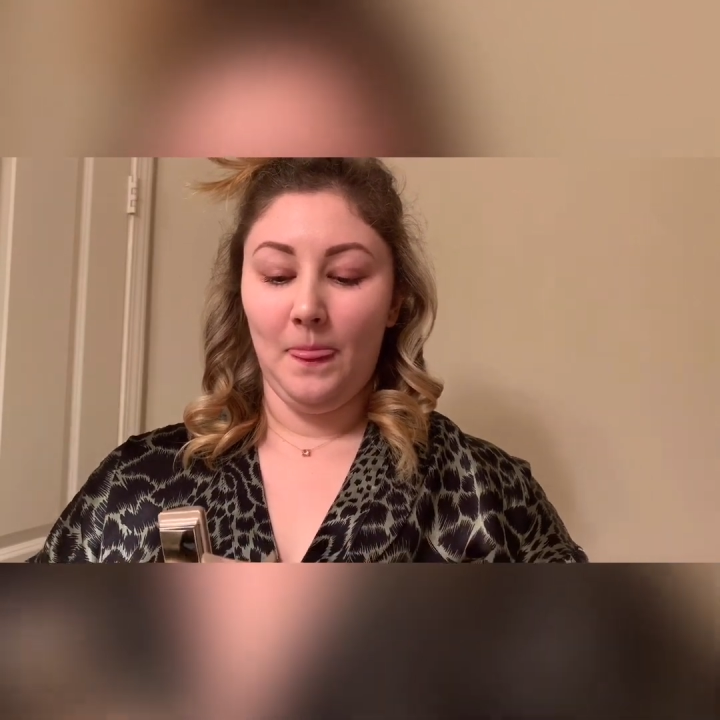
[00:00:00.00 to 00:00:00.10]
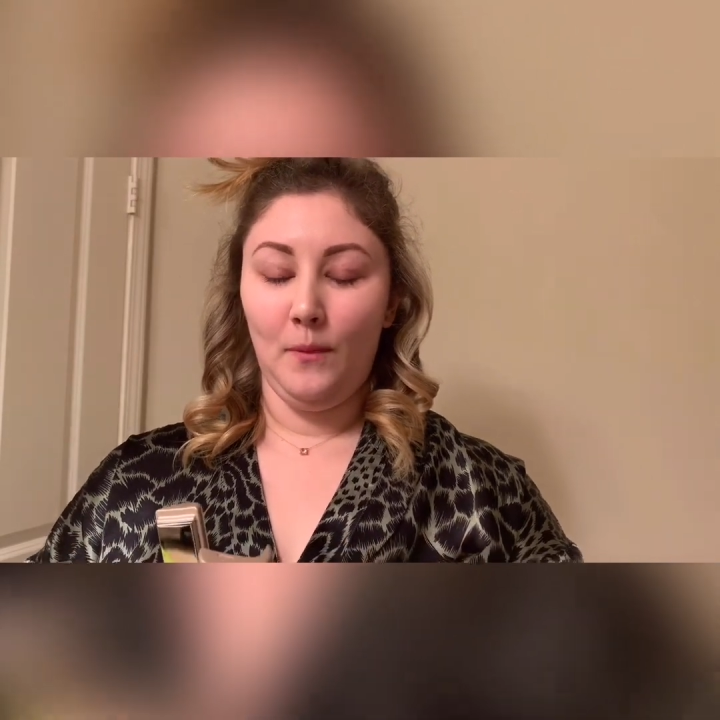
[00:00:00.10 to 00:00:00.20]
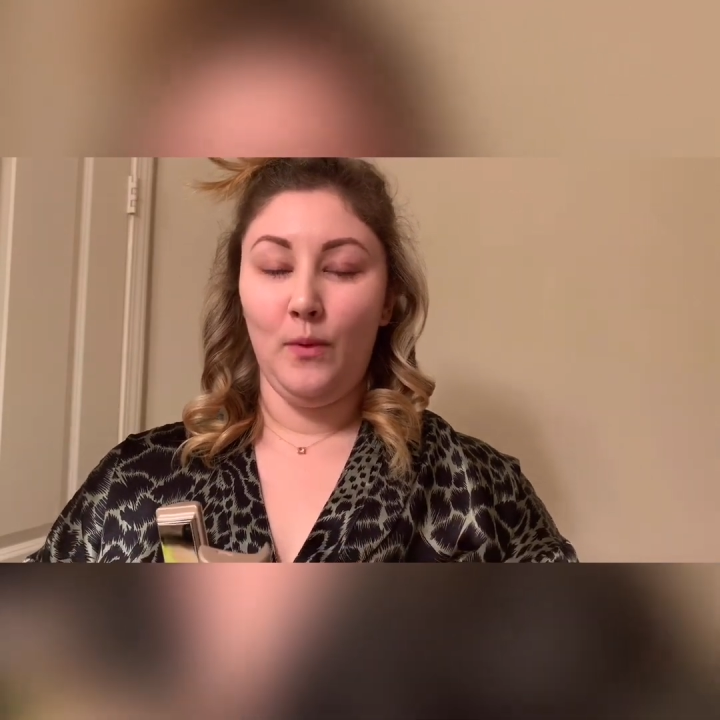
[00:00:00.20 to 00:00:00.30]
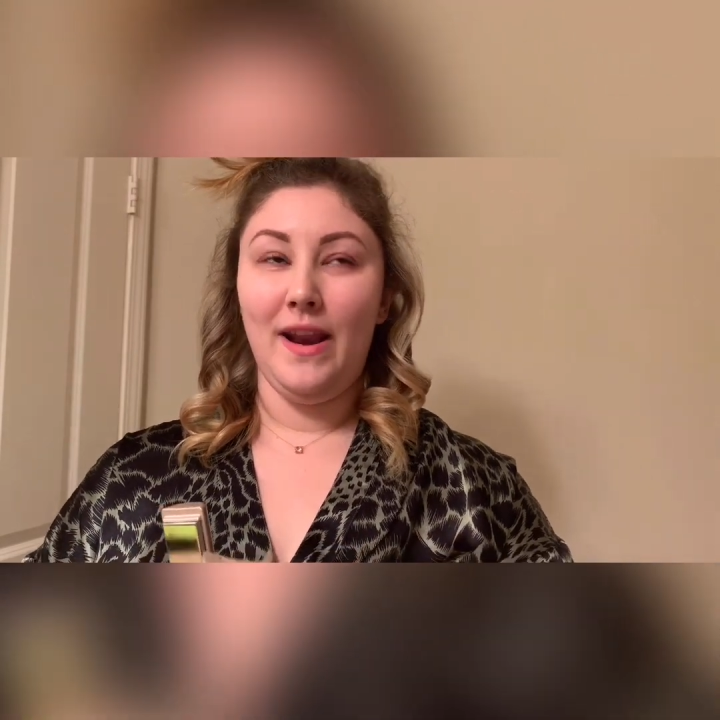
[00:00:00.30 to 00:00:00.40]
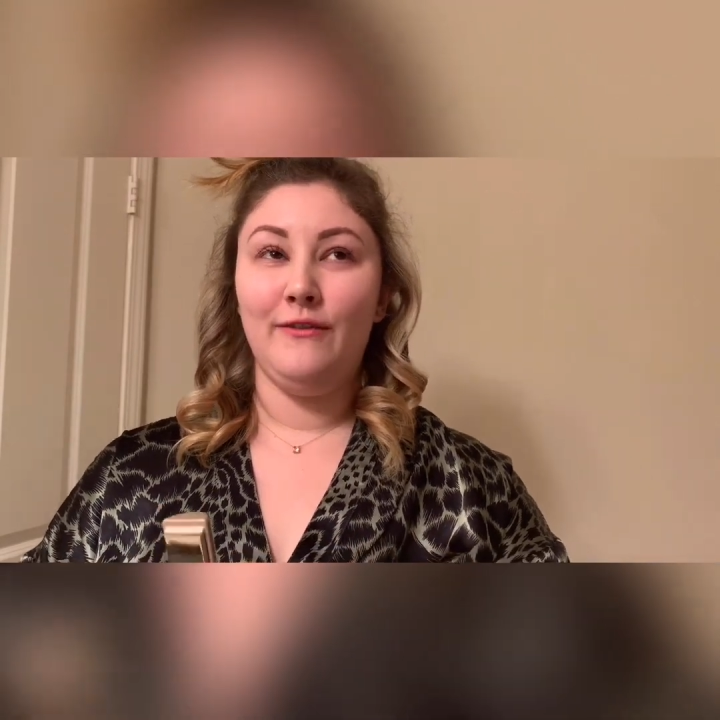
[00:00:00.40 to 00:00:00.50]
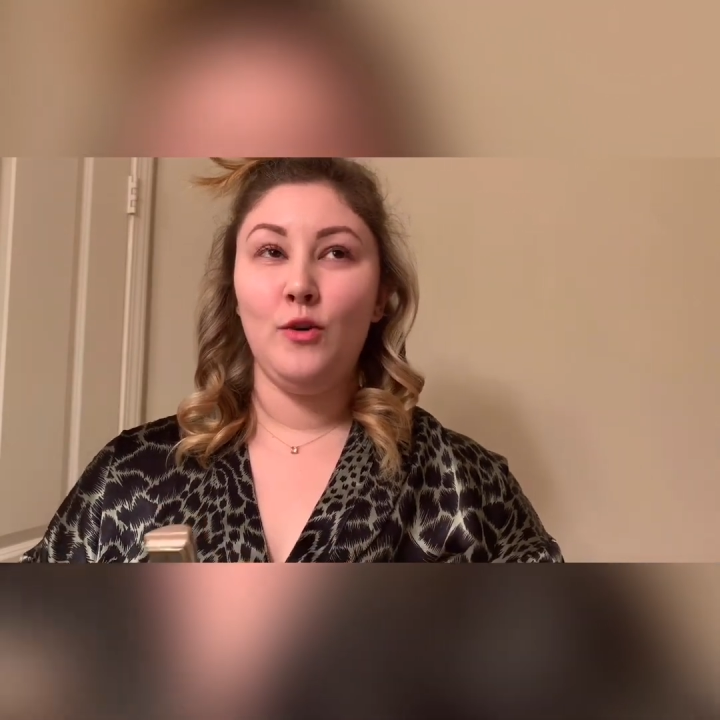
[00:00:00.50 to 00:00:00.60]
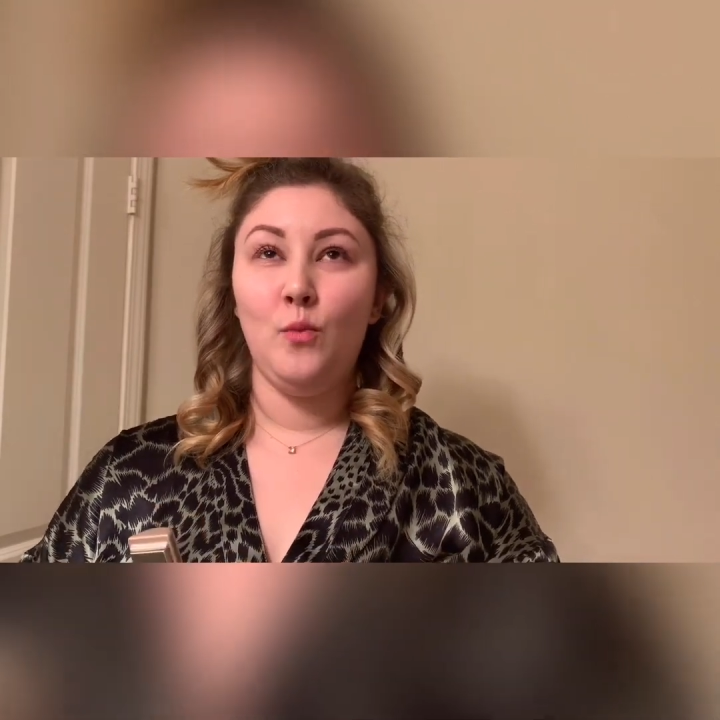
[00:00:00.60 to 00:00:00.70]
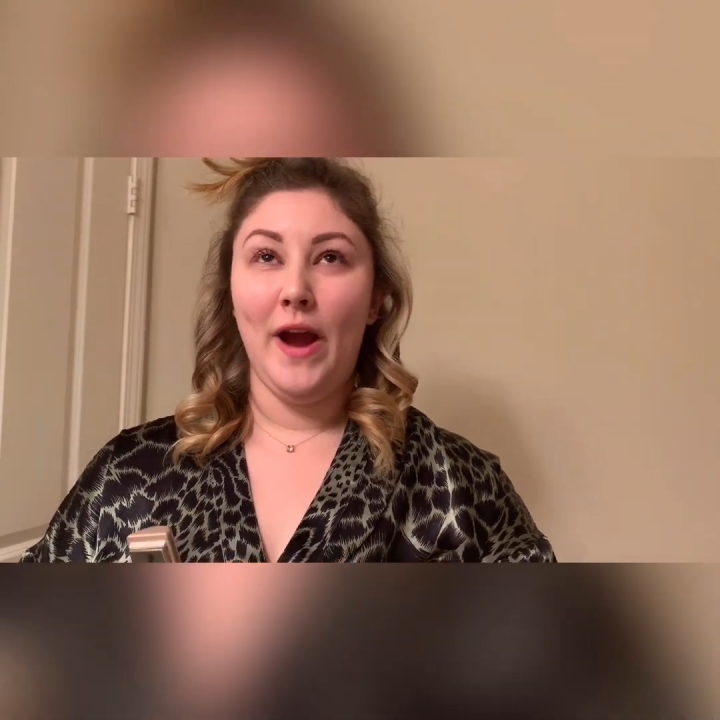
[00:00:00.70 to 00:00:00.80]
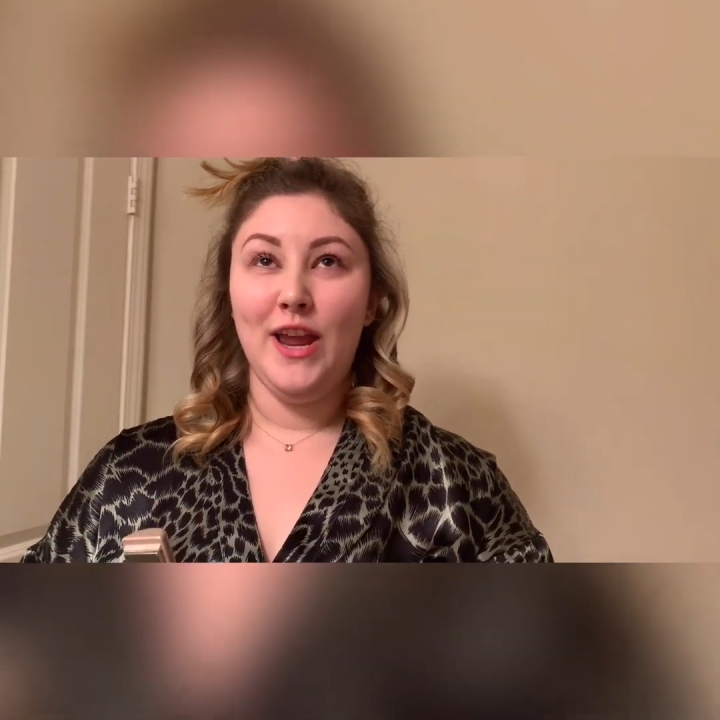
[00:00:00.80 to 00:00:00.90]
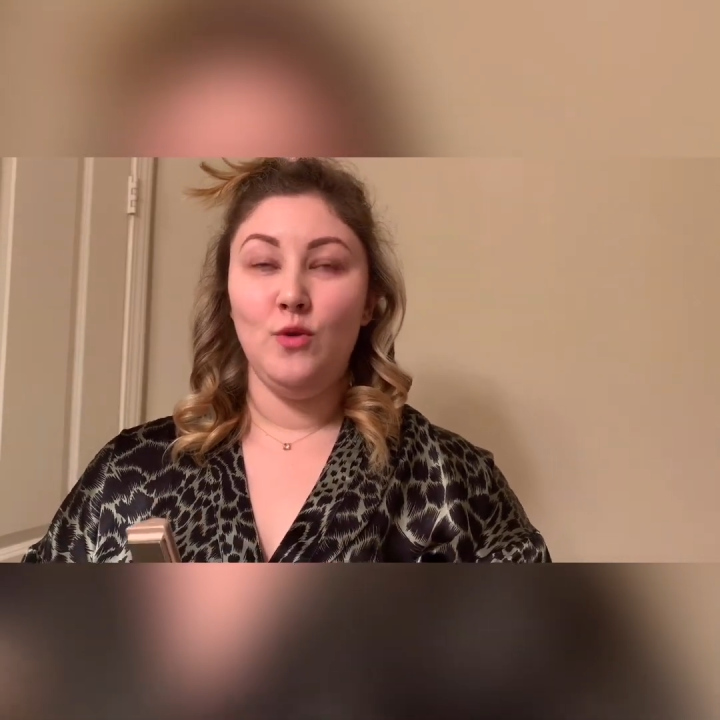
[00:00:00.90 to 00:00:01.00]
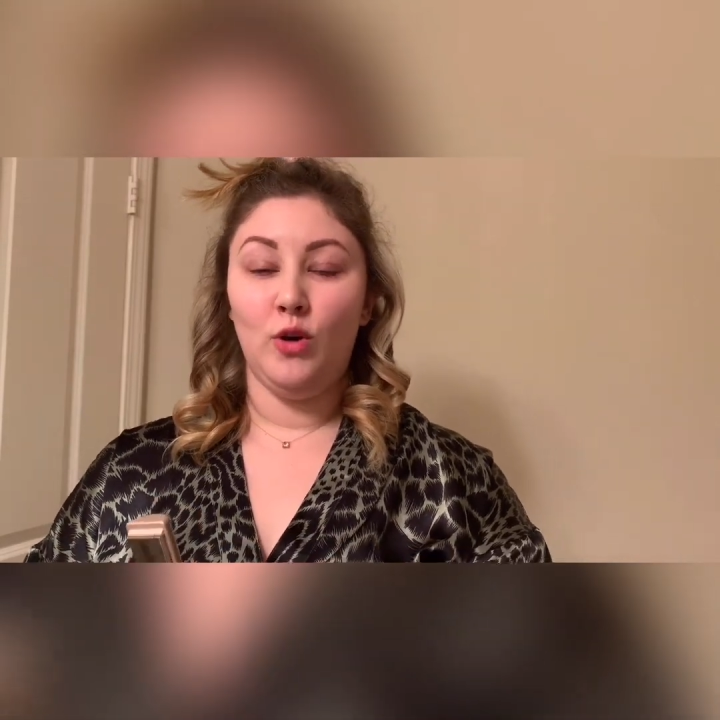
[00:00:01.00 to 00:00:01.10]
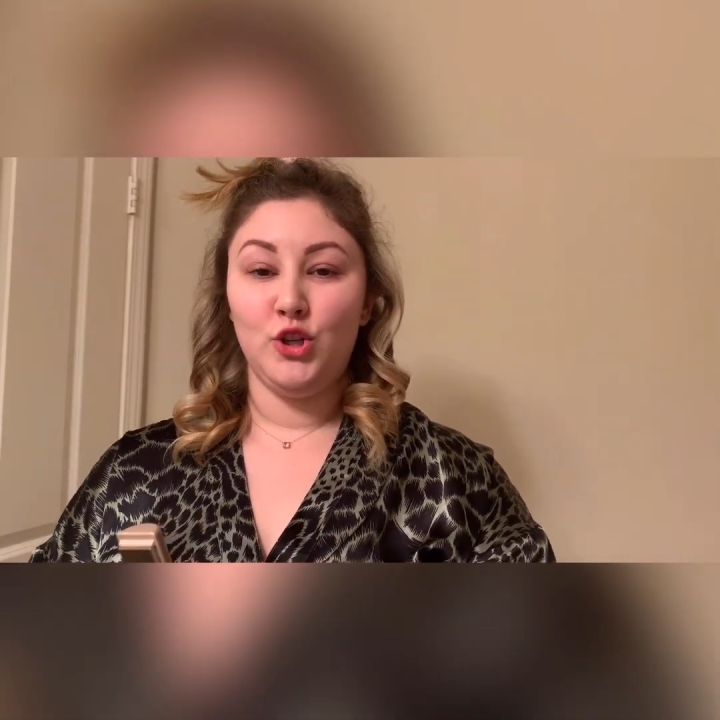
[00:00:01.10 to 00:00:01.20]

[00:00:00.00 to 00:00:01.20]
Whatever way you want